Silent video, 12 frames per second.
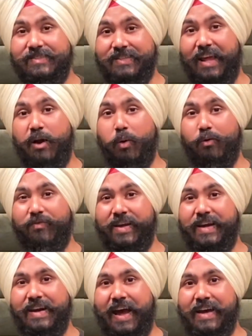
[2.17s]
Today we're
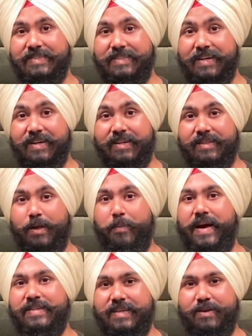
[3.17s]
veganizing the
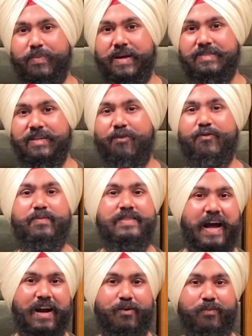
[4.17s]
Mexican pizza from
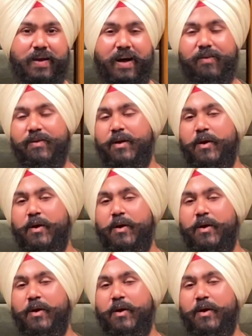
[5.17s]
Taco Bell,